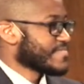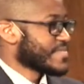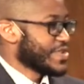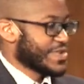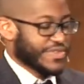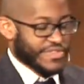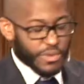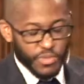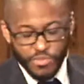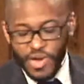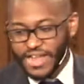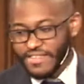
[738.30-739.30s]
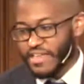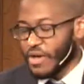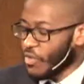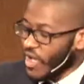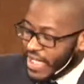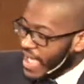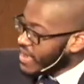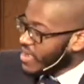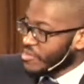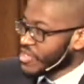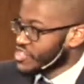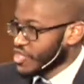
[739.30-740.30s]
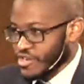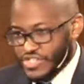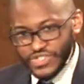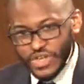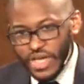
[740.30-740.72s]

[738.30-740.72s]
You know, someone might say, well, I come to church